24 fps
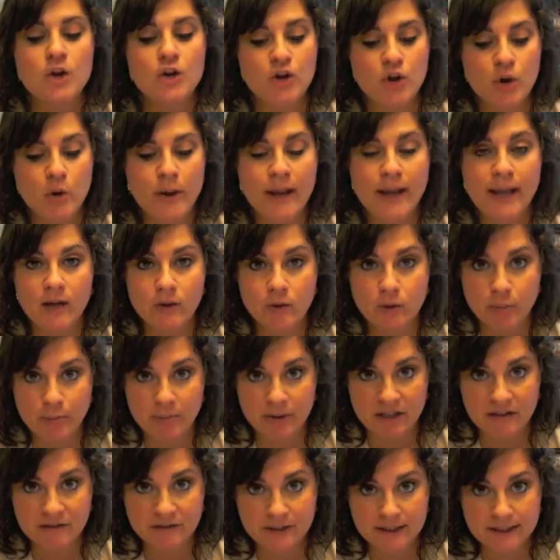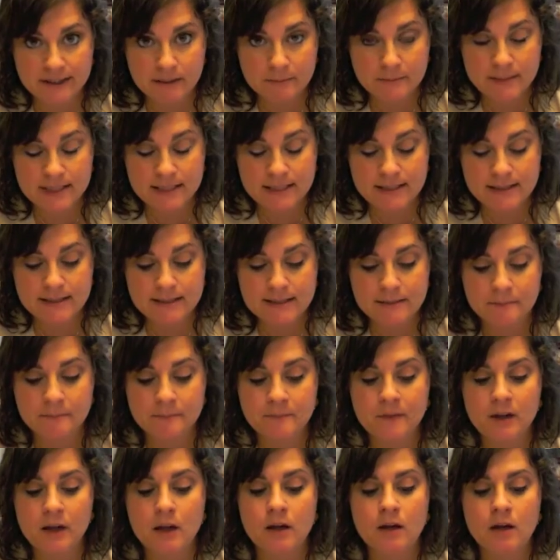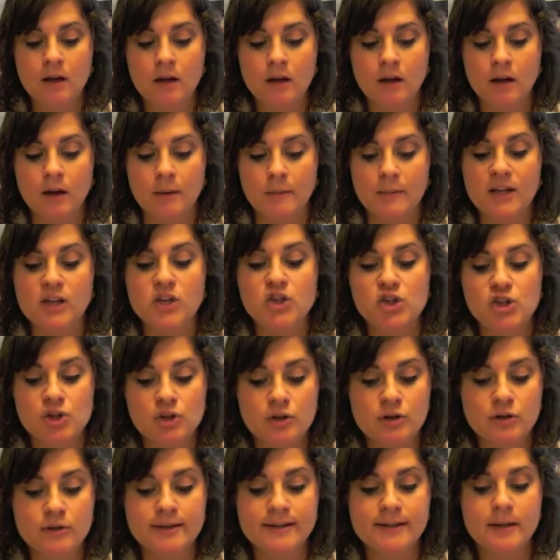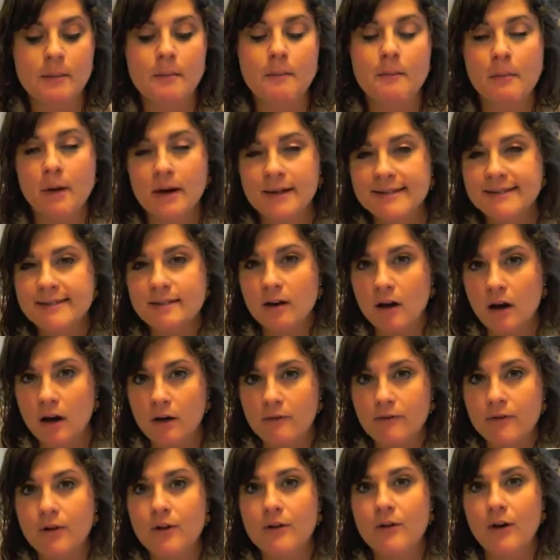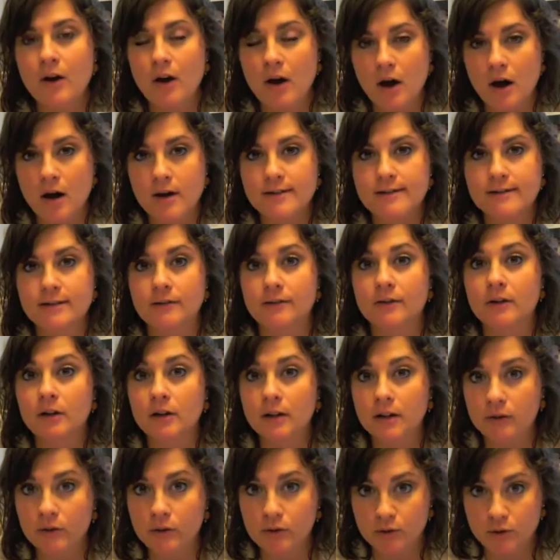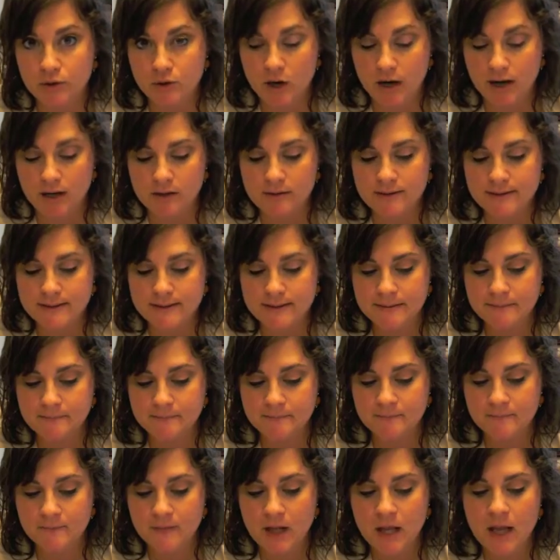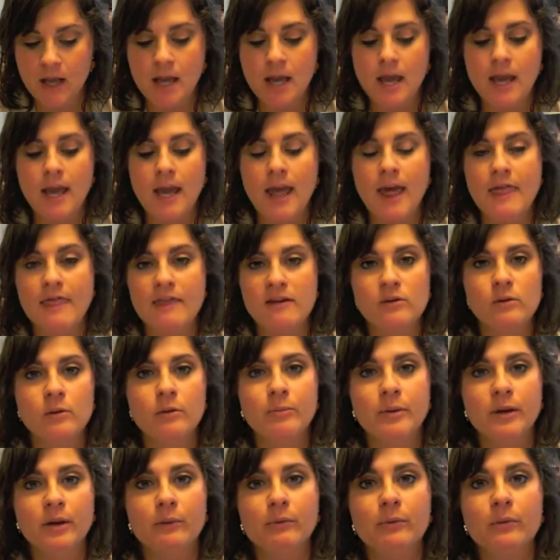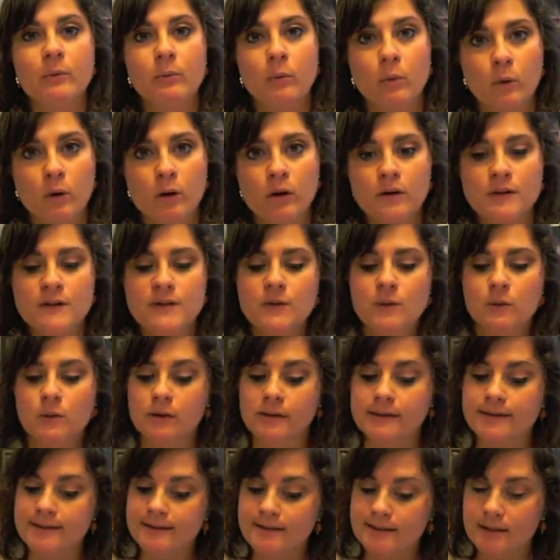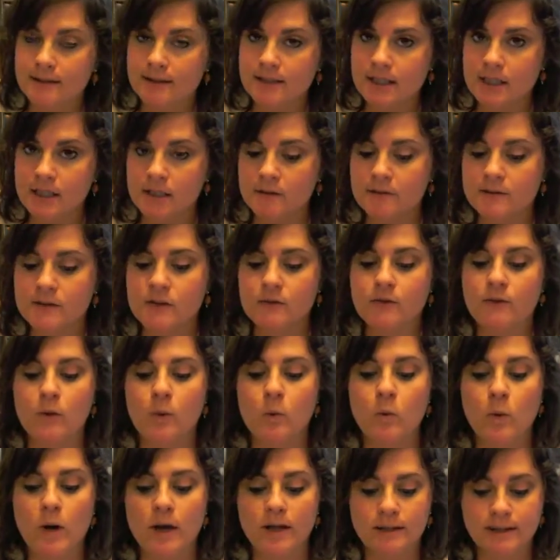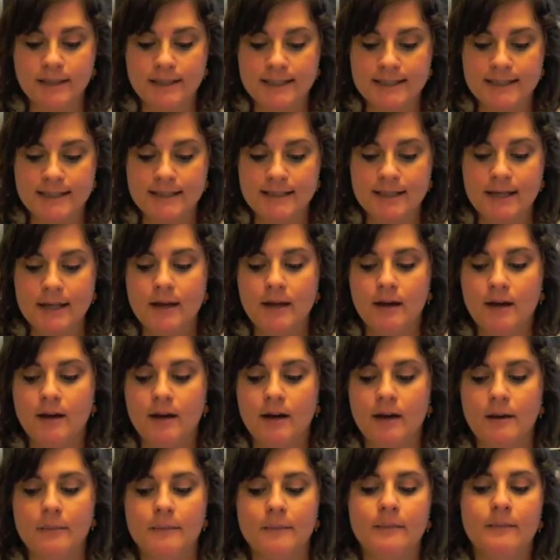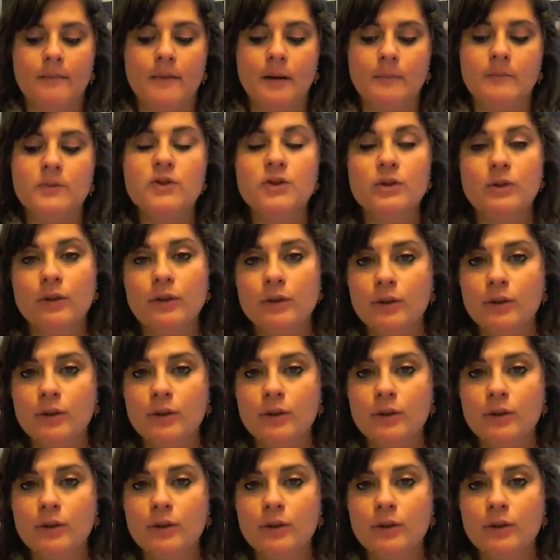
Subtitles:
No annual benefit limits. Insurers must cover the cost of clinical trials, and there will be rewards or incentives for wellness, up to